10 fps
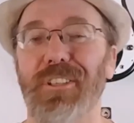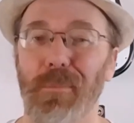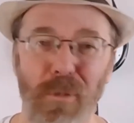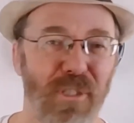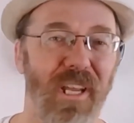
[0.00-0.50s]

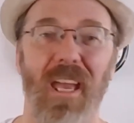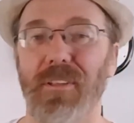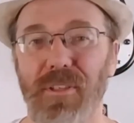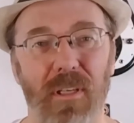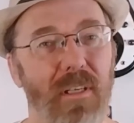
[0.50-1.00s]
cymbal
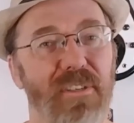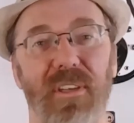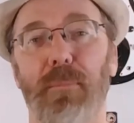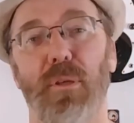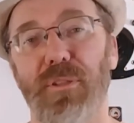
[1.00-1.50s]
stands,
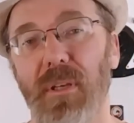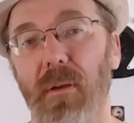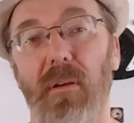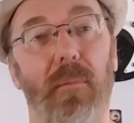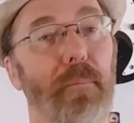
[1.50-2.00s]
cymbals,
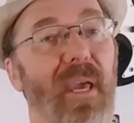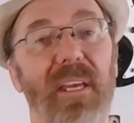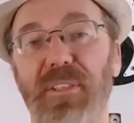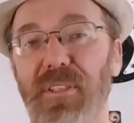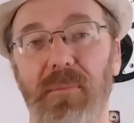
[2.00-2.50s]

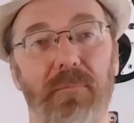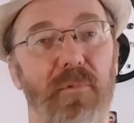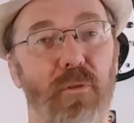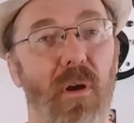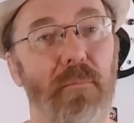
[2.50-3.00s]
bass,
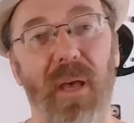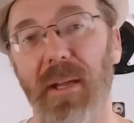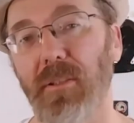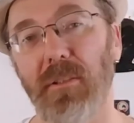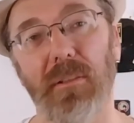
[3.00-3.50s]
drum
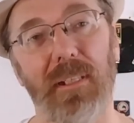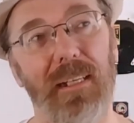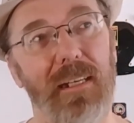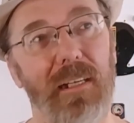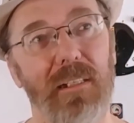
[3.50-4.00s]
pedal,
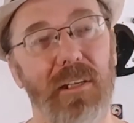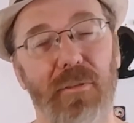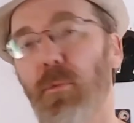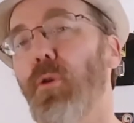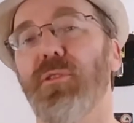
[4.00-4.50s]
and
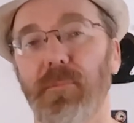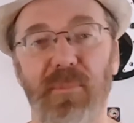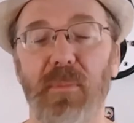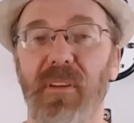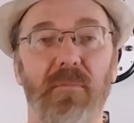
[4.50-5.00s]
a throne
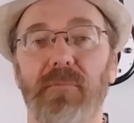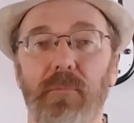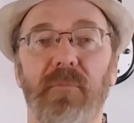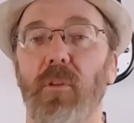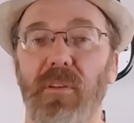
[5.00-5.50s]
to be
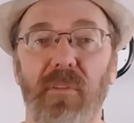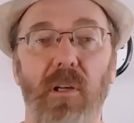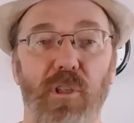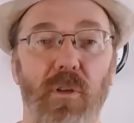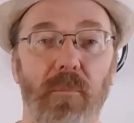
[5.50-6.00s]
fully
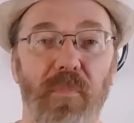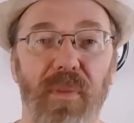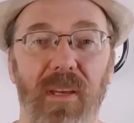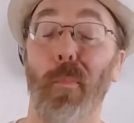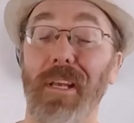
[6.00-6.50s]
functional.
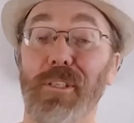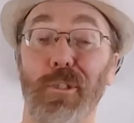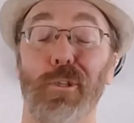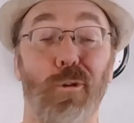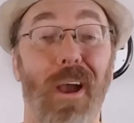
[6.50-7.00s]
Make
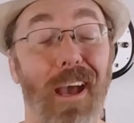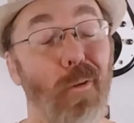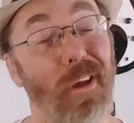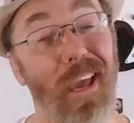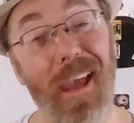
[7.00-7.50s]
sure to try
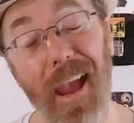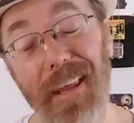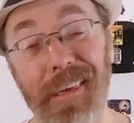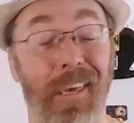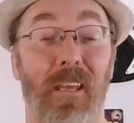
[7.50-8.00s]
out
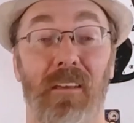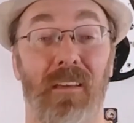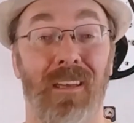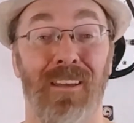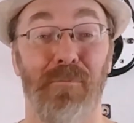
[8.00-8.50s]
any kit
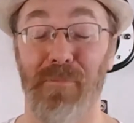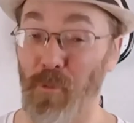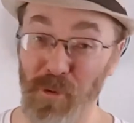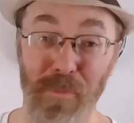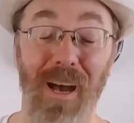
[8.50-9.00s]

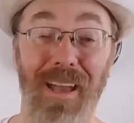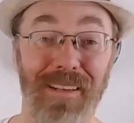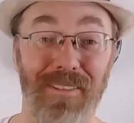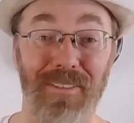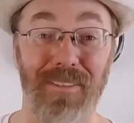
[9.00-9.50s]
before you buy
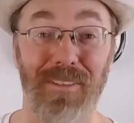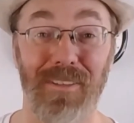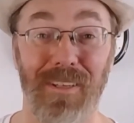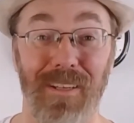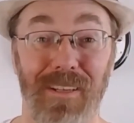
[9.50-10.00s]
it
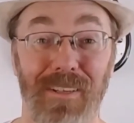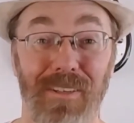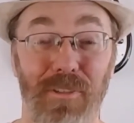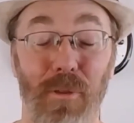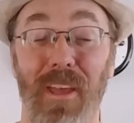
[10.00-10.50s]

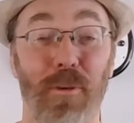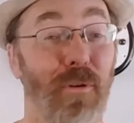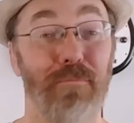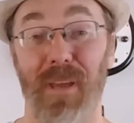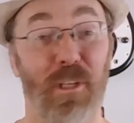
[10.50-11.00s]
so that you
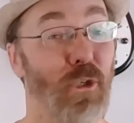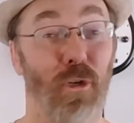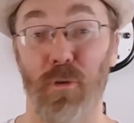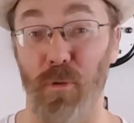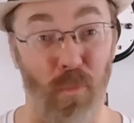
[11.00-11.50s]
make
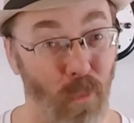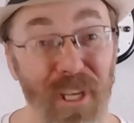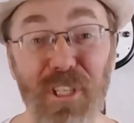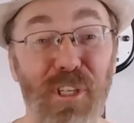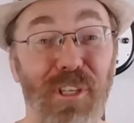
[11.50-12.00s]
sure you
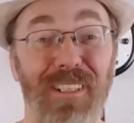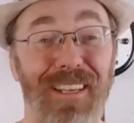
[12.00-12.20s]
reach